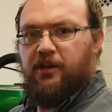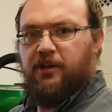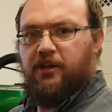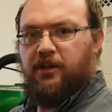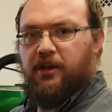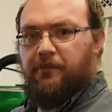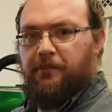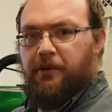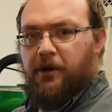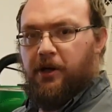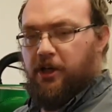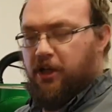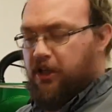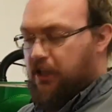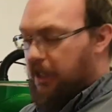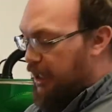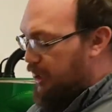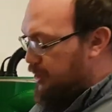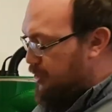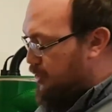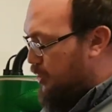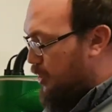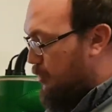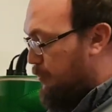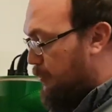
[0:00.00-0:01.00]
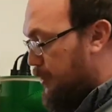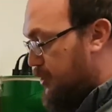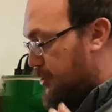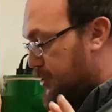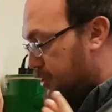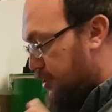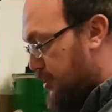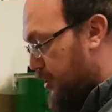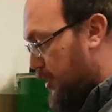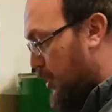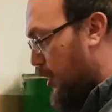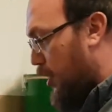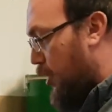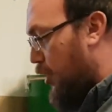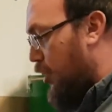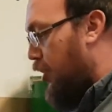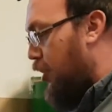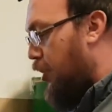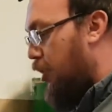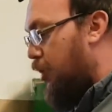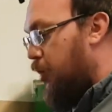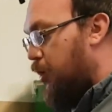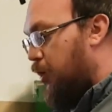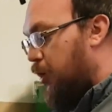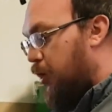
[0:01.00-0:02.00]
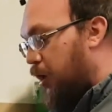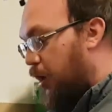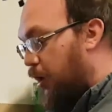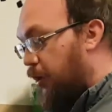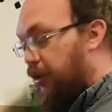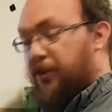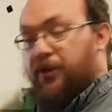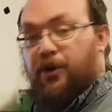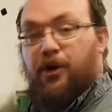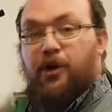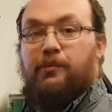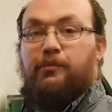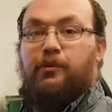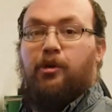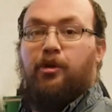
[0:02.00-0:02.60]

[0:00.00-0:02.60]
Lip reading: compared to last year, but still our third